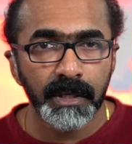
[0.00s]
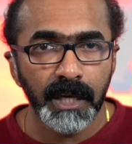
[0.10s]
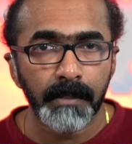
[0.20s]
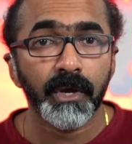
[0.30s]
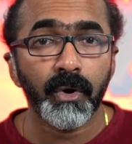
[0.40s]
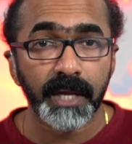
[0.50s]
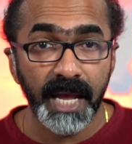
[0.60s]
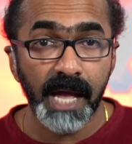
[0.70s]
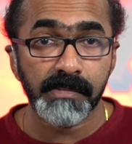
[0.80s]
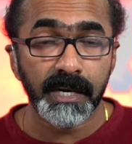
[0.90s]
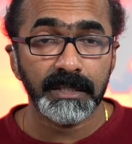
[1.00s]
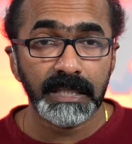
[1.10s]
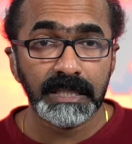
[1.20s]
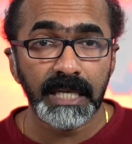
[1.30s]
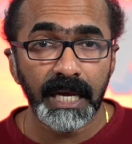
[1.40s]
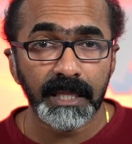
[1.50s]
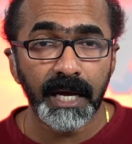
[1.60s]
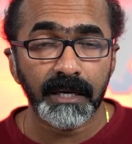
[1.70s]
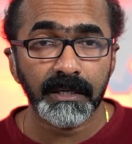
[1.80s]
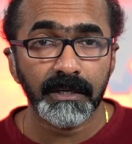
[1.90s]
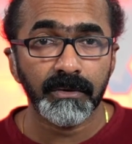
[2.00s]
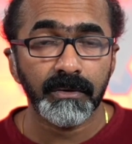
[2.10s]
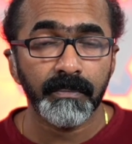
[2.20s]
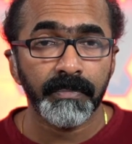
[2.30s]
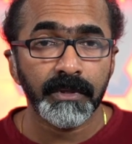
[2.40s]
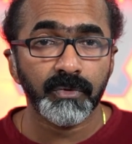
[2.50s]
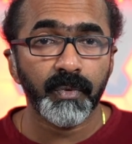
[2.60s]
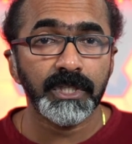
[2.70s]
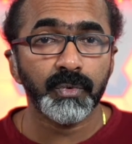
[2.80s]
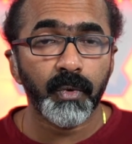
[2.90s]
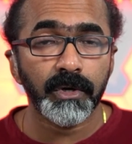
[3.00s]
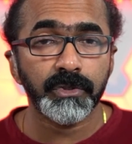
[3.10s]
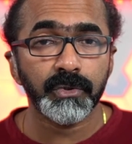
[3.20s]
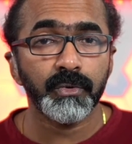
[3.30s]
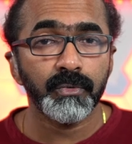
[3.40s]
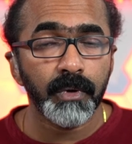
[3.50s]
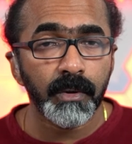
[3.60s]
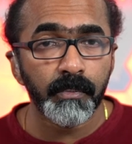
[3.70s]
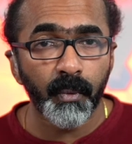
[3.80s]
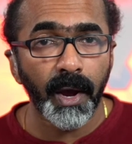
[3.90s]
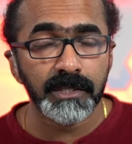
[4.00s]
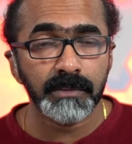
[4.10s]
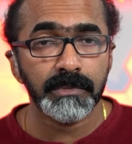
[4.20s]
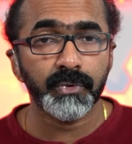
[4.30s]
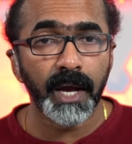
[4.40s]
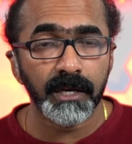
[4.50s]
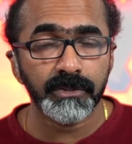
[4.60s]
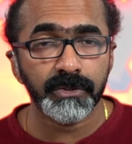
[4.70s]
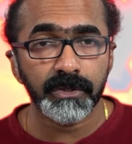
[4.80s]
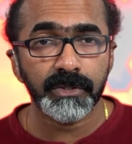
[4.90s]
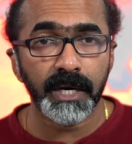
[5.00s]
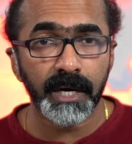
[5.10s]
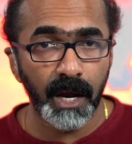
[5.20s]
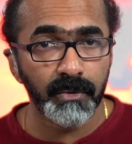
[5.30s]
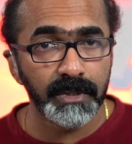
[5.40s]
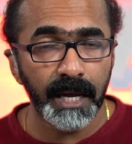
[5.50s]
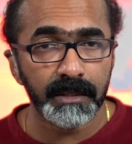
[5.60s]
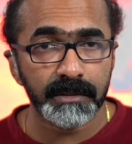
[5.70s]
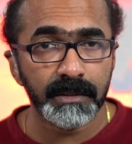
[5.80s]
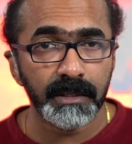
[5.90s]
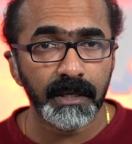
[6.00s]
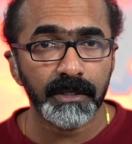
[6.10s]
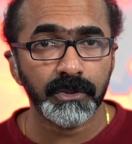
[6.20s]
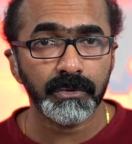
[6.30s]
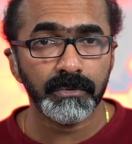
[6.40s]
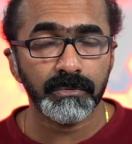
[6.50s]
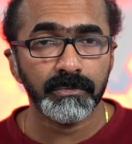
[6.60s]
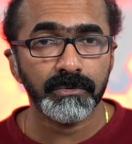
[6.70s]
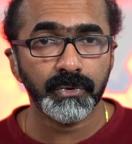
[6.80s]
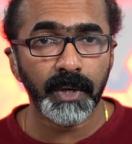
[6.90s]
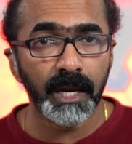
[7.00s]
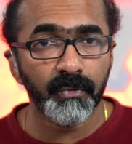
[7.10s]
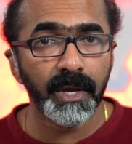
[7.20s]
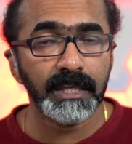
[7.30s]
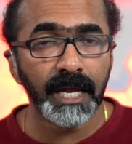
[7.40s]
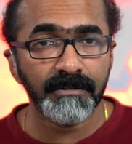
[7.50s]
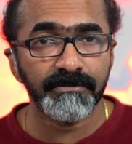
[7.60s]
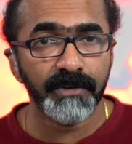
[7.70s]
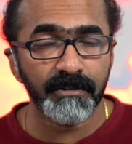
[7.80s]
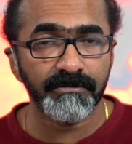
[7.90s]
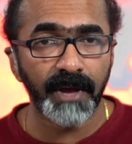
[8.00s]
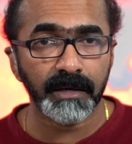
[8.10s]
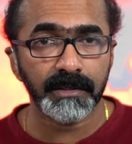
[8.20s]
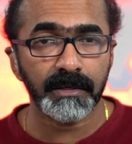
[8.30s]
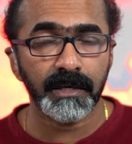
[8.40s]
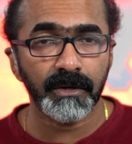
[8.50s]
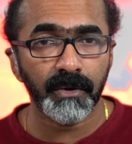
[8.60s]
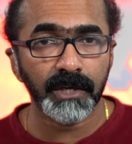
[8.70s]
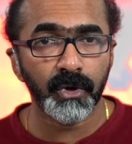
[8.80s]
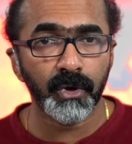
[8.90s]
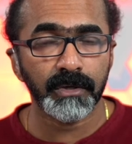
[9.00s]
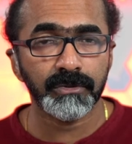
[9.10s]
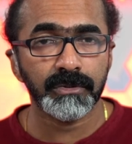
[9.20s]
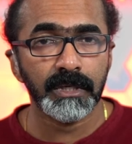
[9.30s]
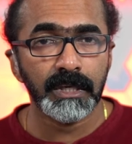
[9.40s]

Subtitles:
coming on camera and things like that, So we just wanted to provide some strategies around that, and to alleviate that fear factor, as long as,